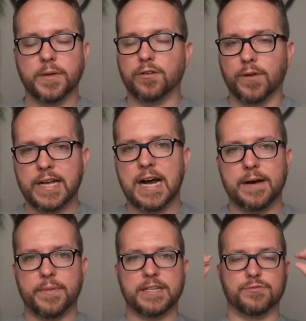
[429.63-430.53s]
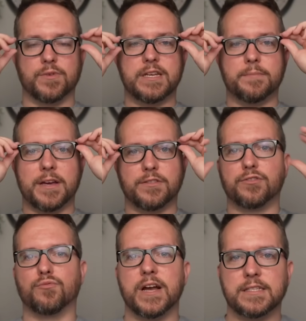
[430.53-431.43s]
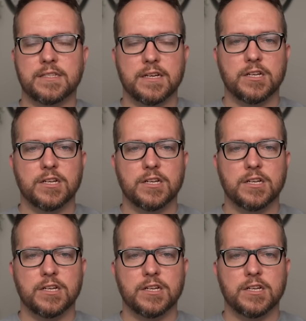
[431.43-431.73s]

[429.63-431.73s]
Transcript: there have been great op-eds written about the threat